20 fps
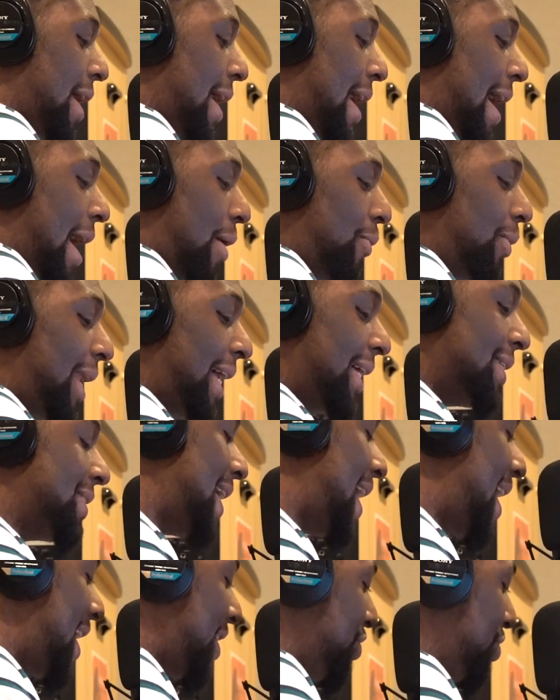I would like
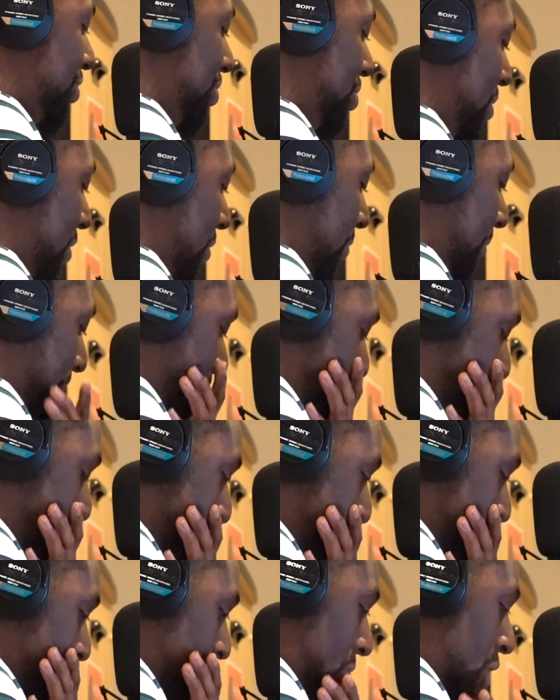to ask you,
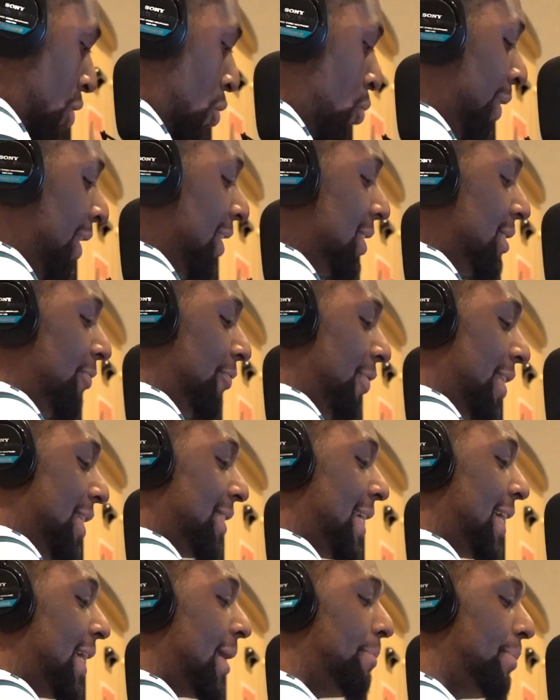with this event
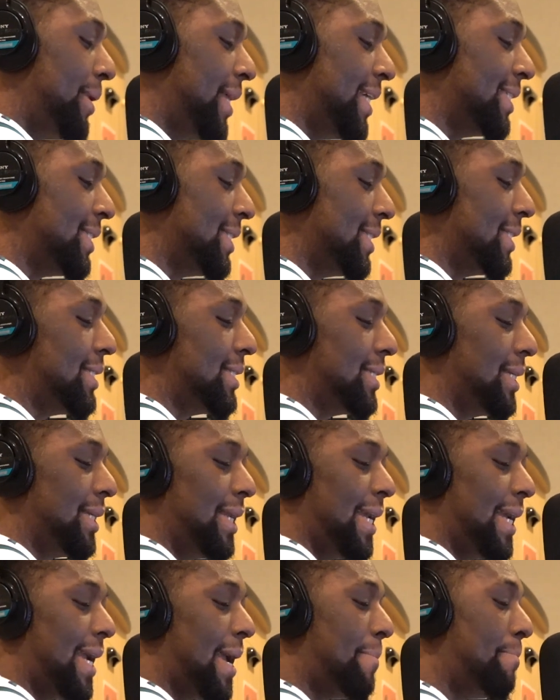taking place this
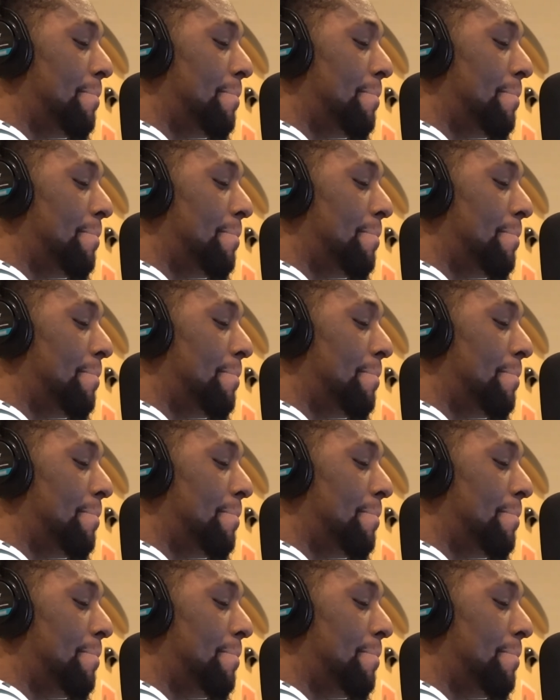Sunday at